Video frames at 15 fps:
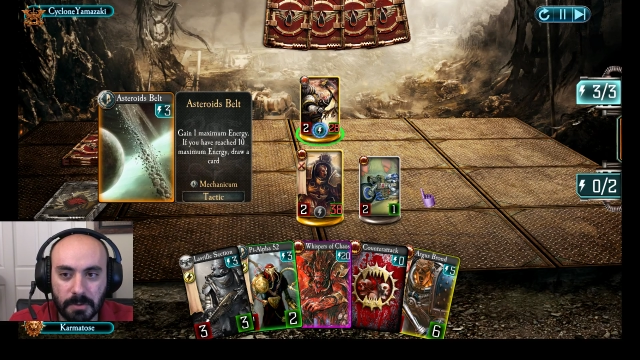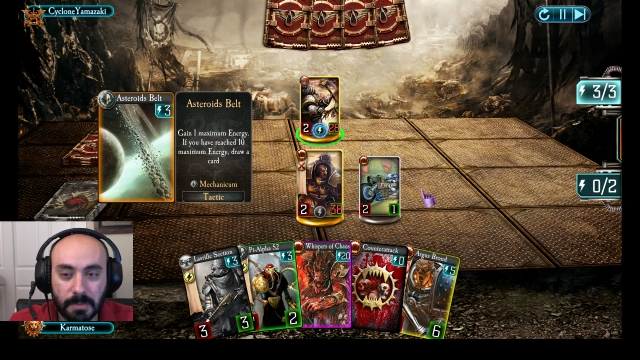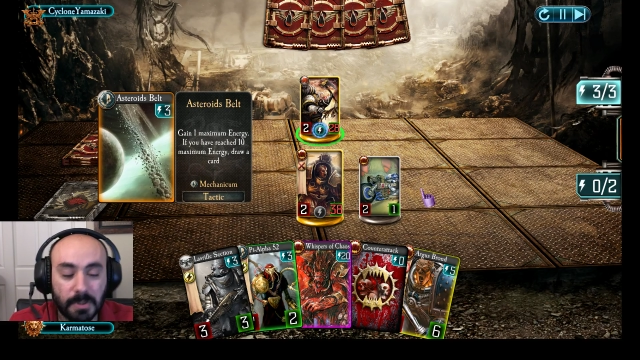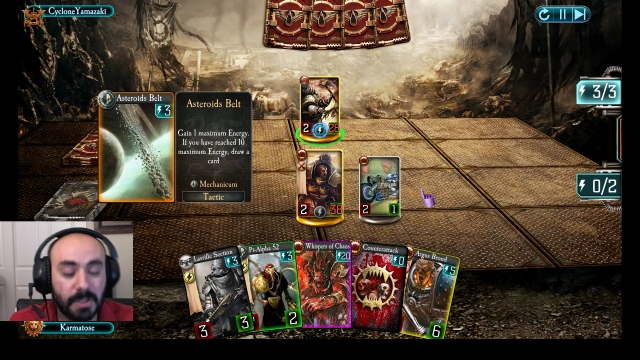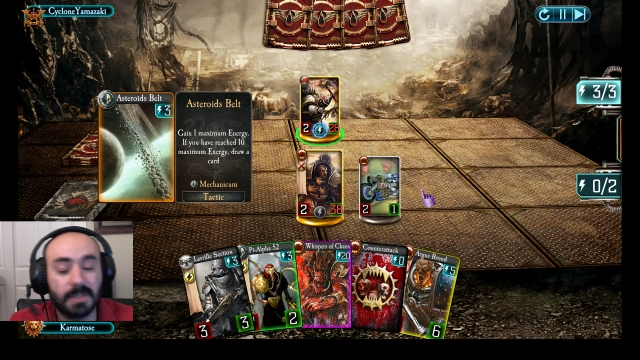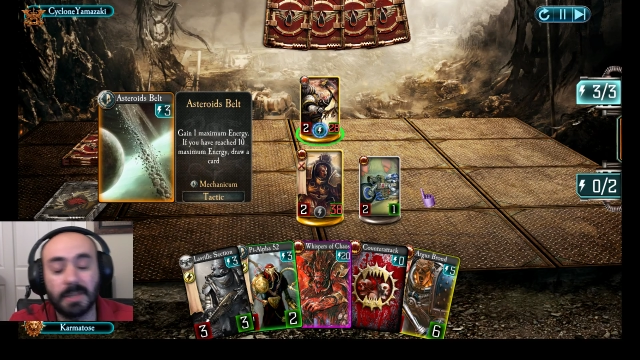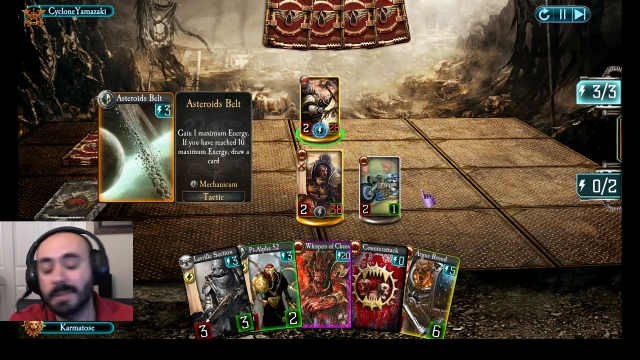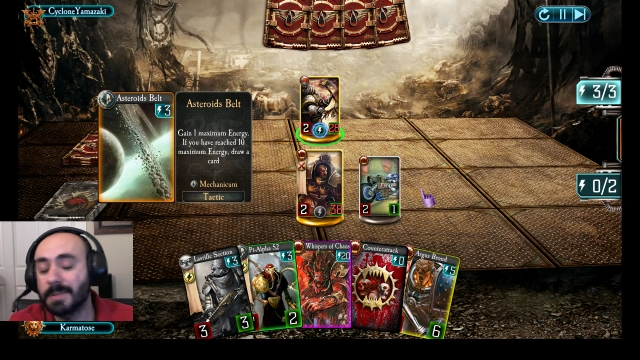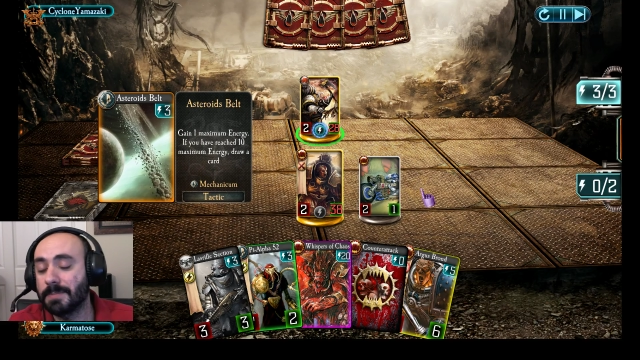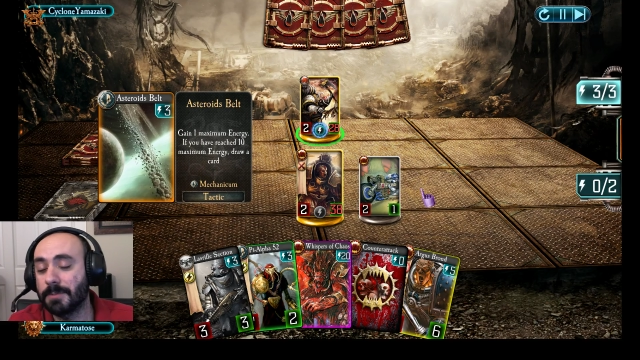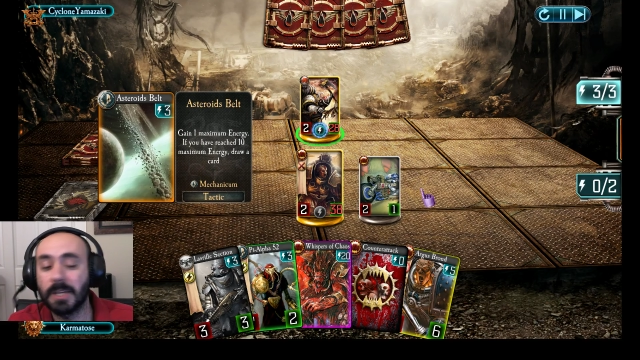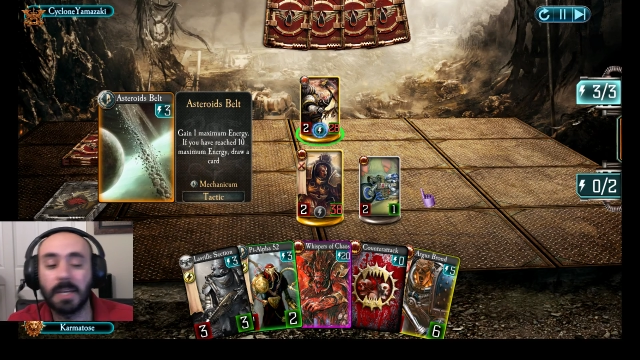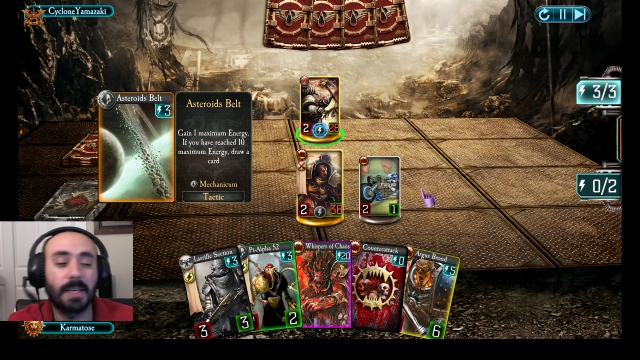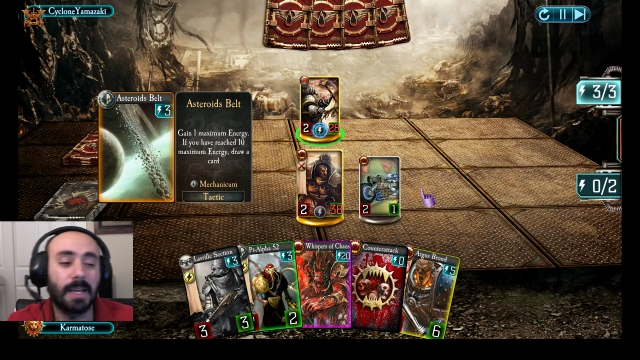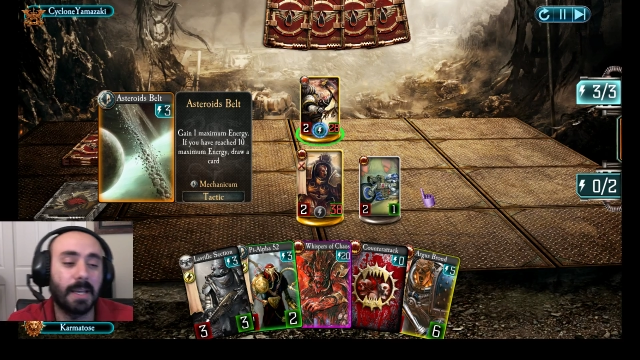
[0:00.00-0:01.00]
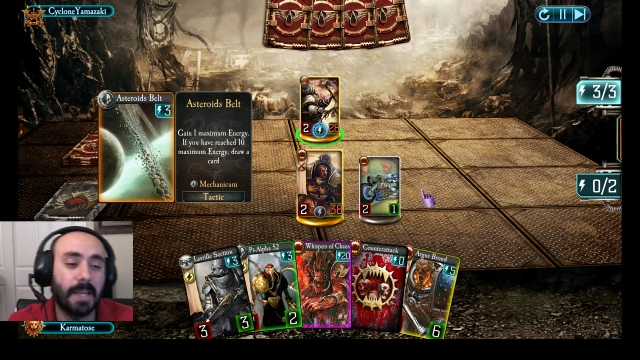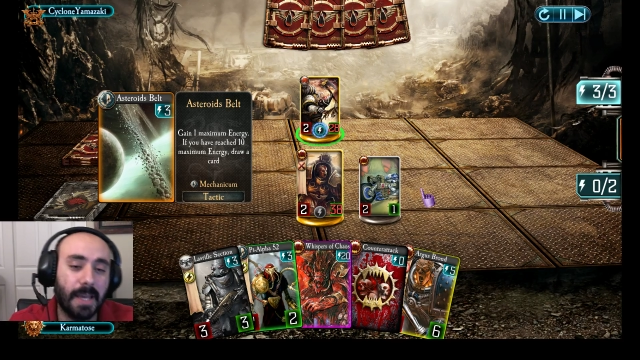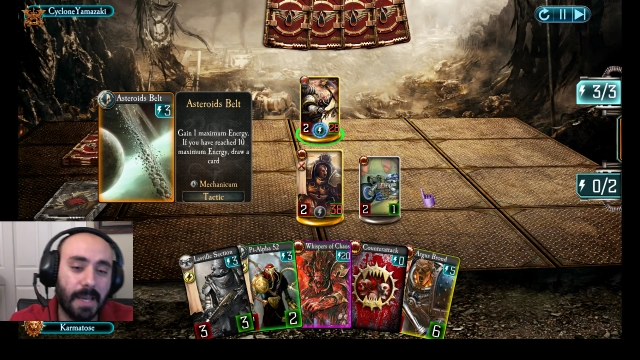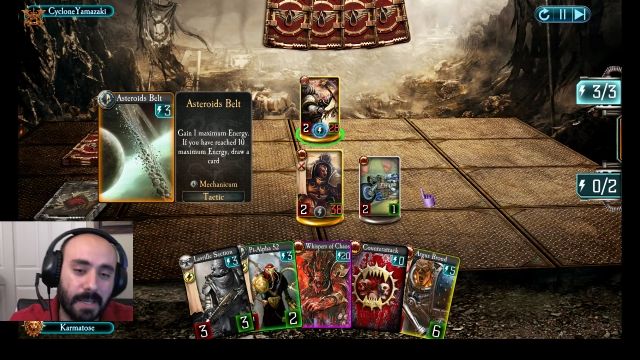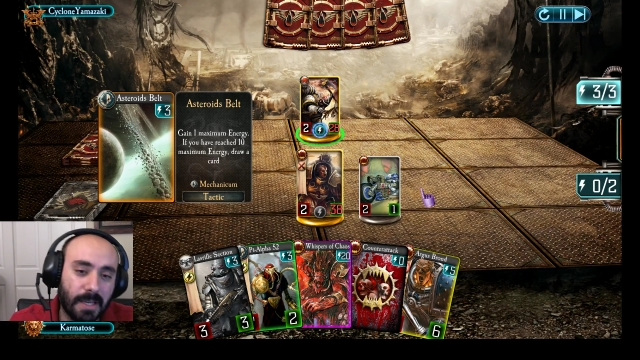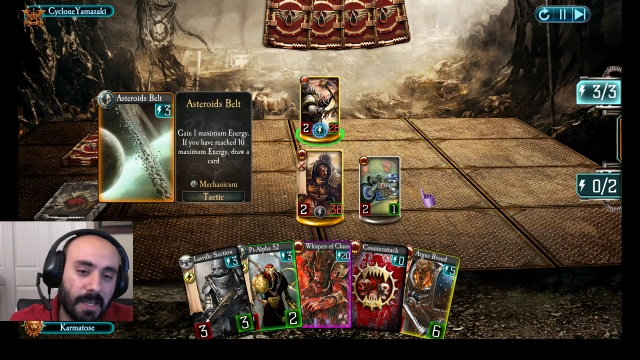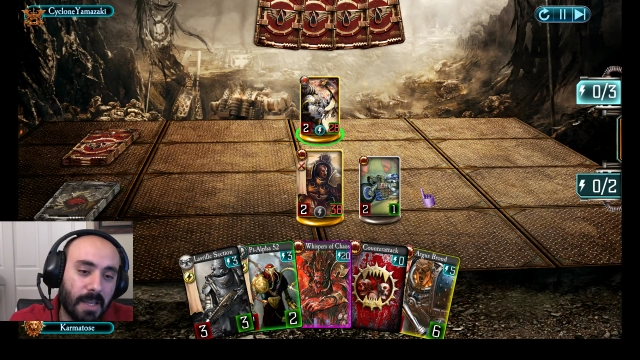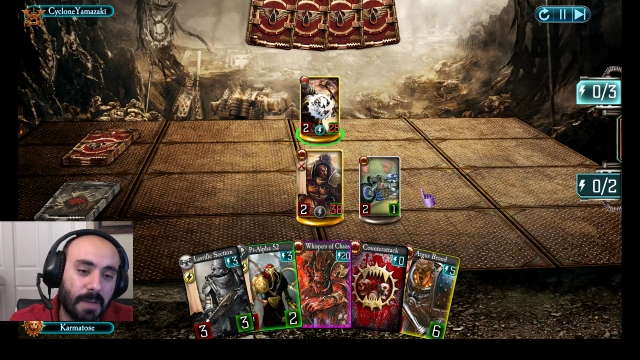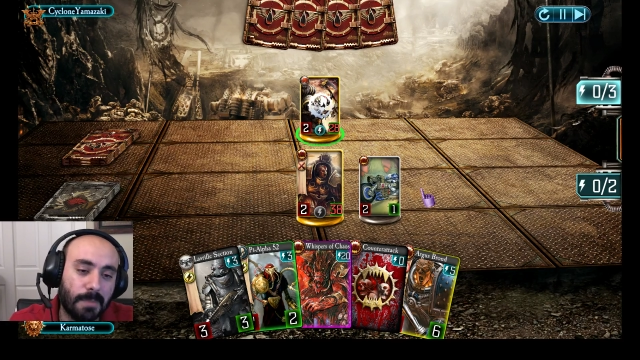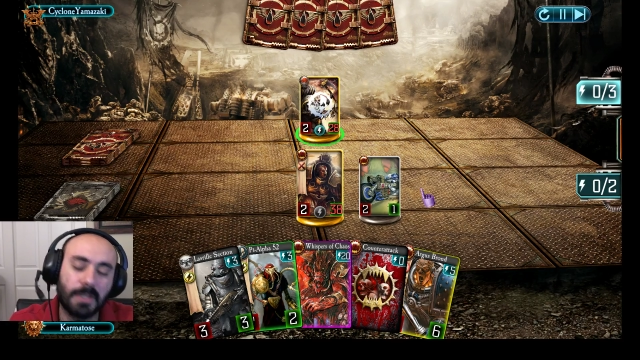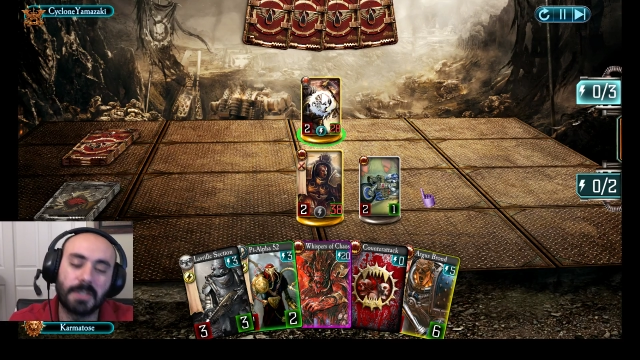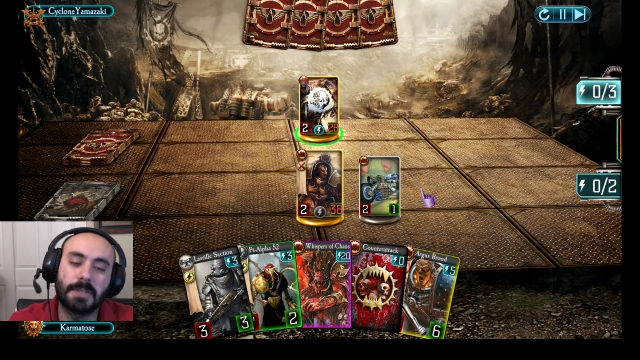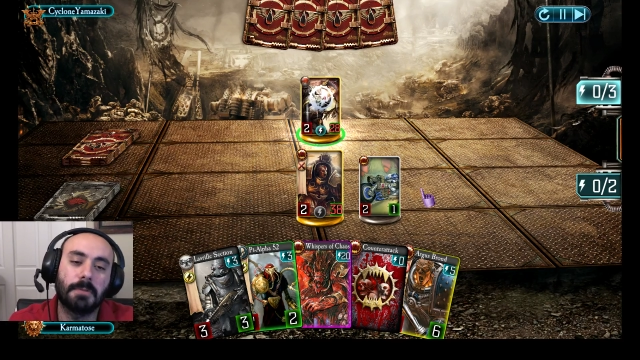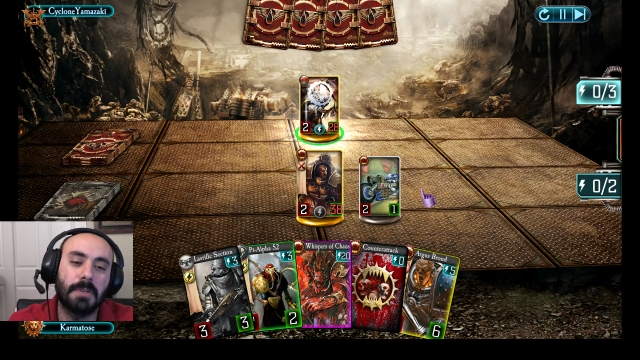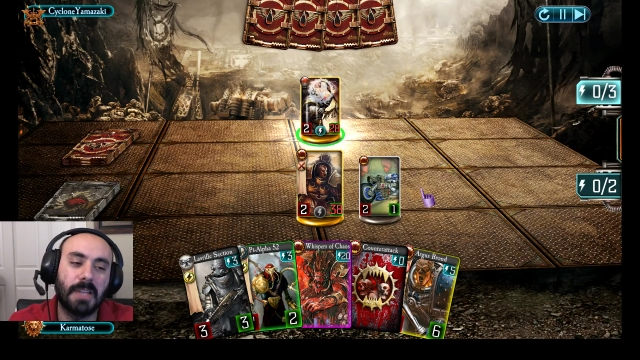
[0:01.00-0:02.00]
Because let's pretend I had
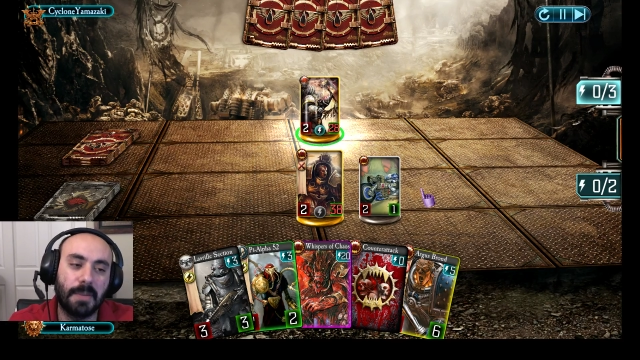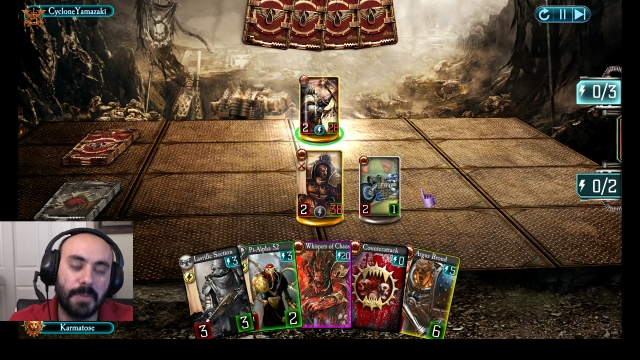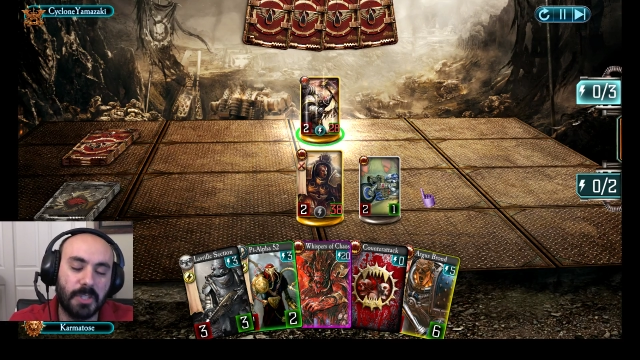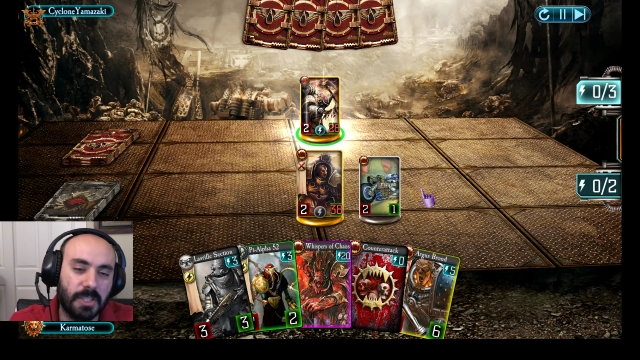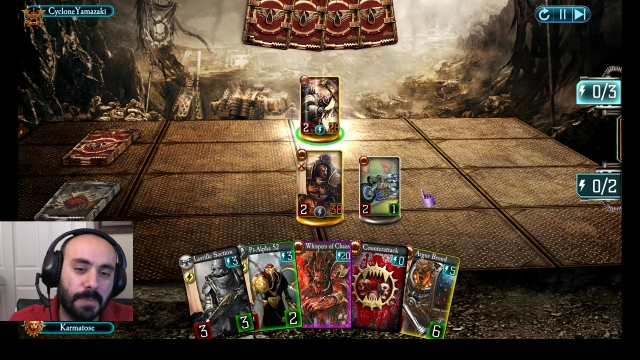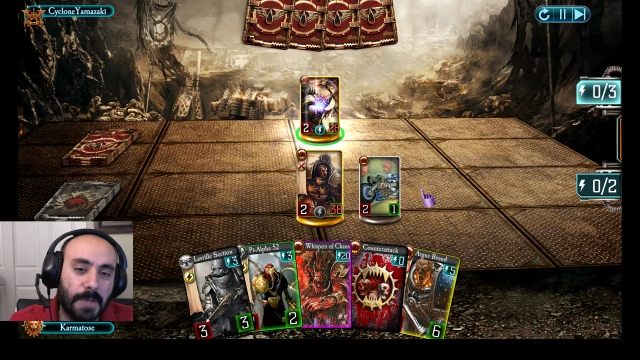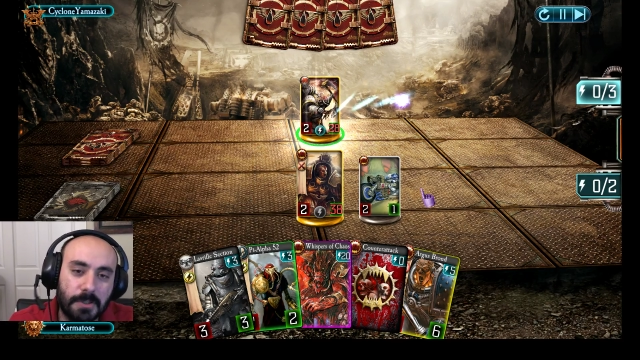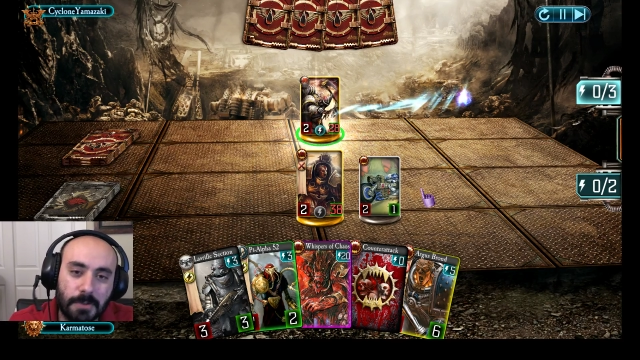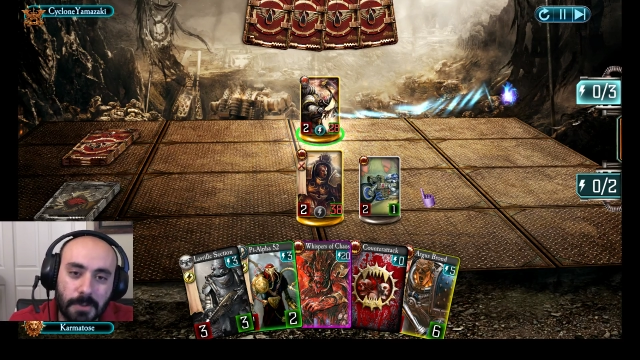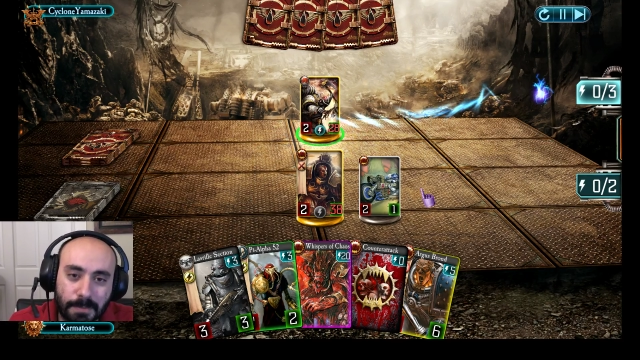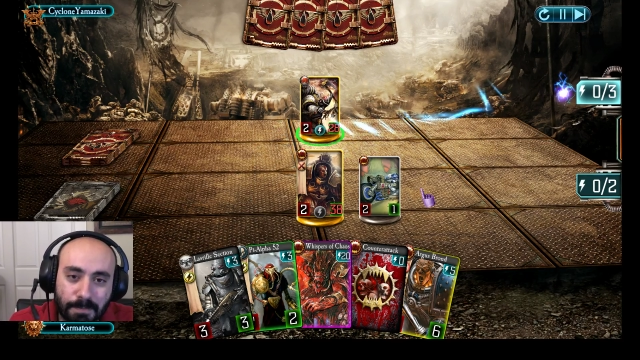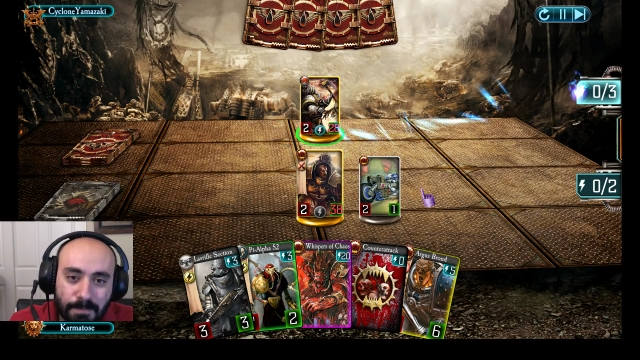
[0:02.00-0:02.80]
+3 damage to my troop.